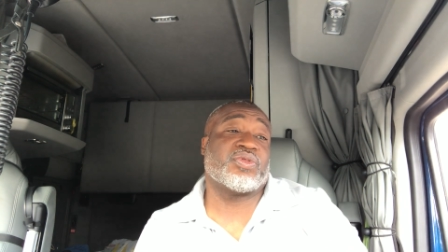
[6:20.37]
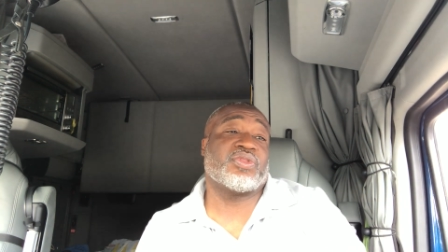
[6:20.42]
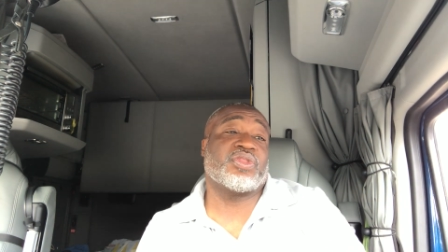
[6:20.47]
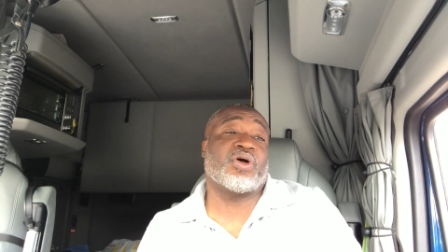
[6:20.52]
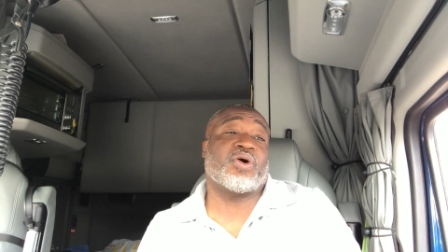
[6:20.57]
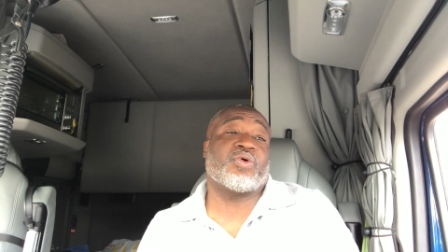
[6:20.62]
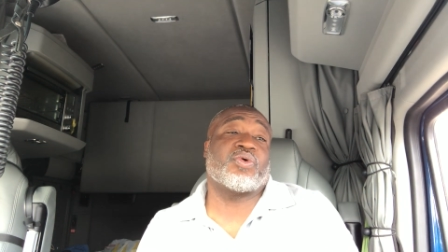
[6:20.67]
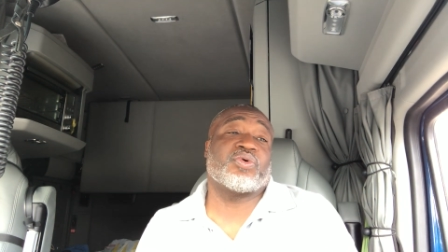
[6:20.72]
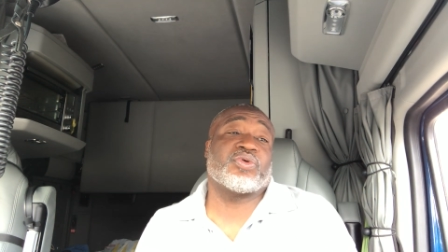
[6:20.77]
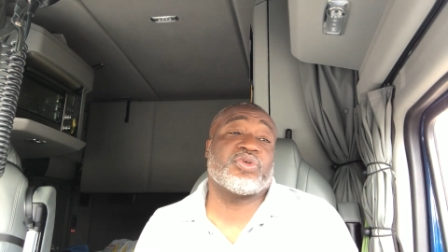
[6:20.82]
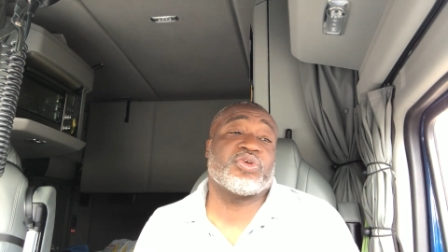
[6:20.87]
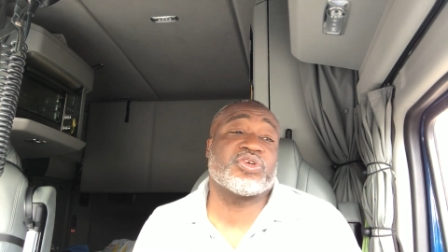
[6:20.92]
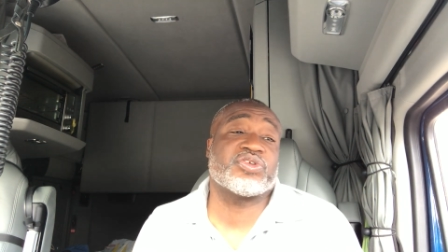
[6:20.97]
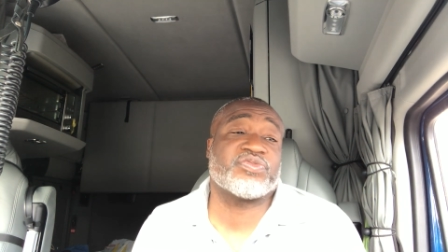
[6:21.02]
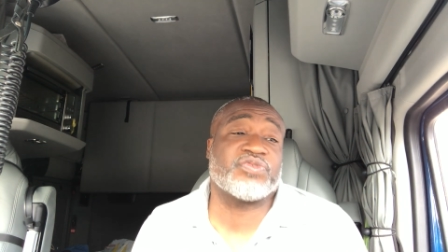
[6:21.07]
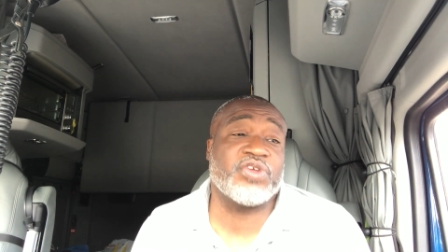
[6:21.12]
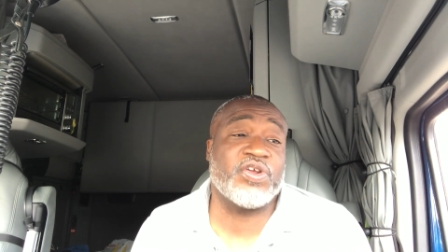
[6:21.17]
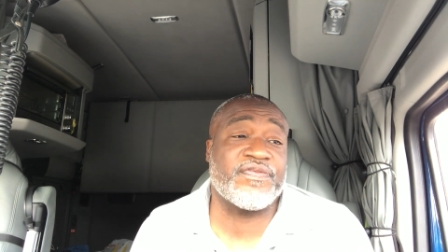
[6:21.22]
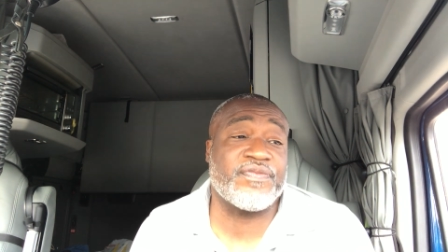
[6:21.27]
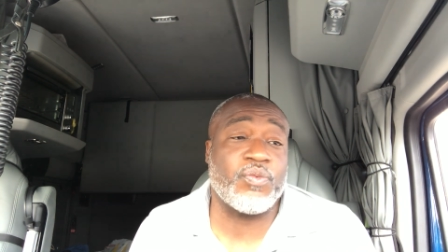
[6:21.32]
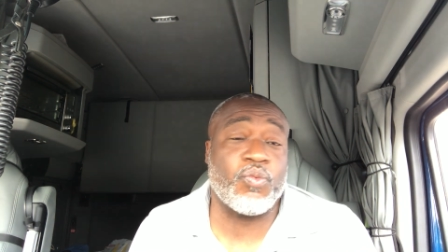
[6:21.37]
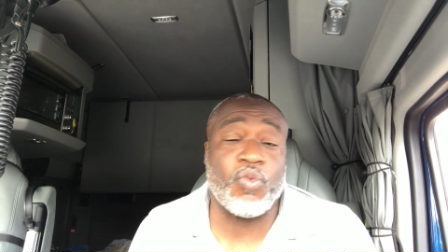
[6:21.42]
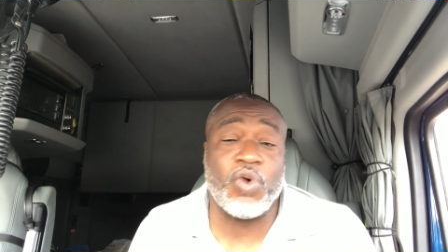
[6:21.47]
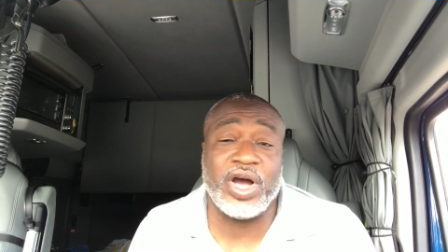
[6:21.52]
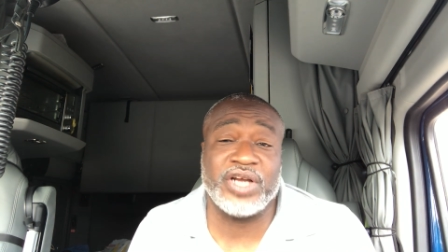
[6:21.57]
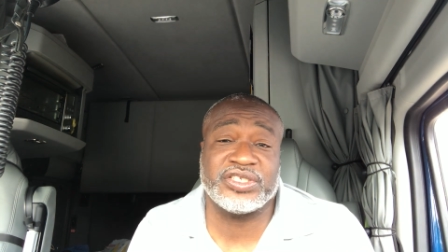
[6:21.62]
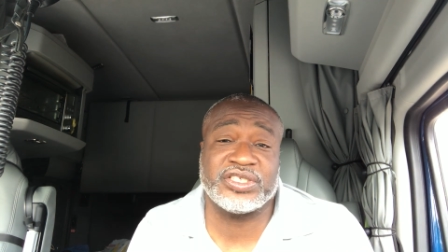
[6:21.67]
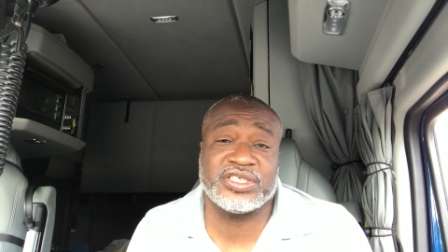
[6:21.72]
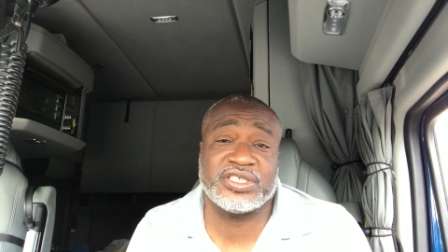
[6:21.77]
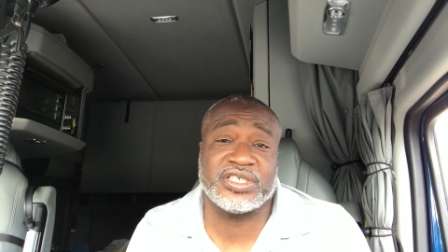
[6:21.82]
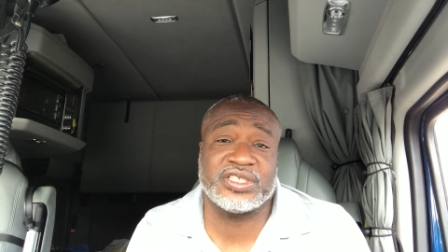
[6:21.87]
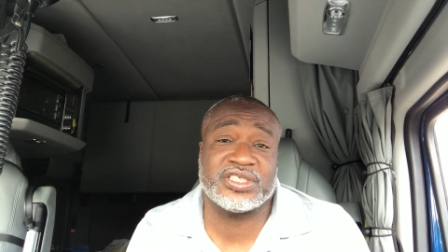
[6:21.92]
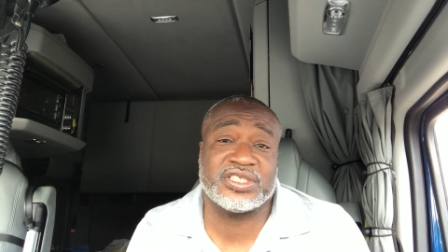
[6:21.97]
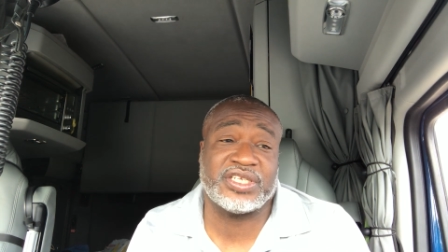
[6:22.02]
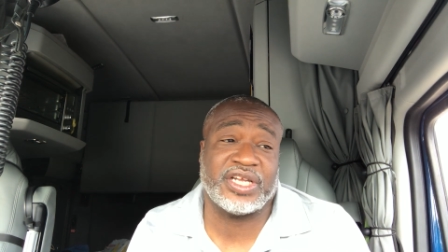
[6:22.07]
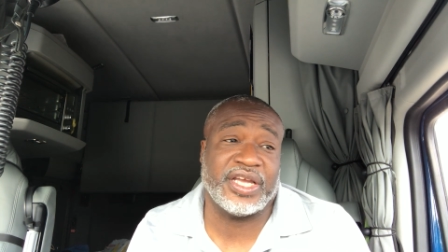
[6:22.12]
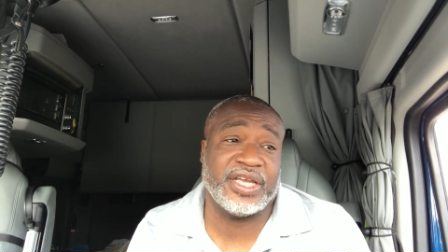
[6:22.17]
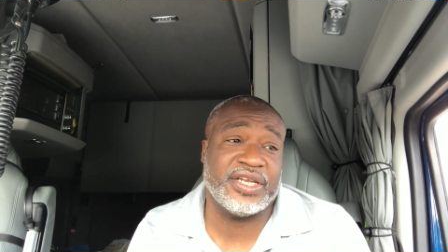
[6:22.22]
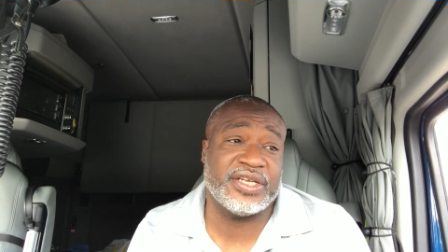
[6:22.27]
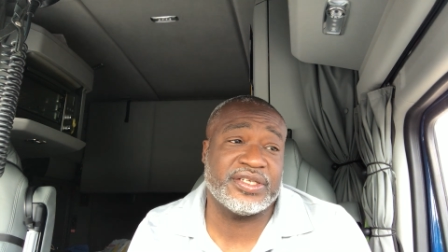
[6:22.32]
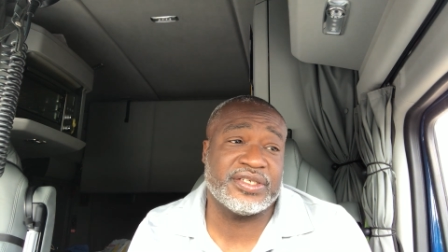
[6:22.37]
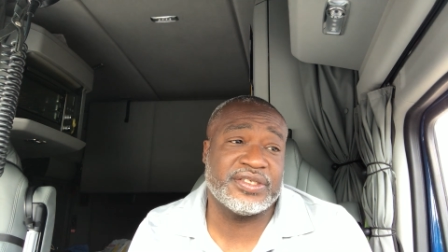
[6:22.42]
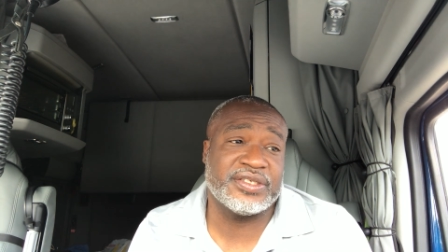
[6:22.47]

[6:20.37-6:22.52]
no, you're from Washington State.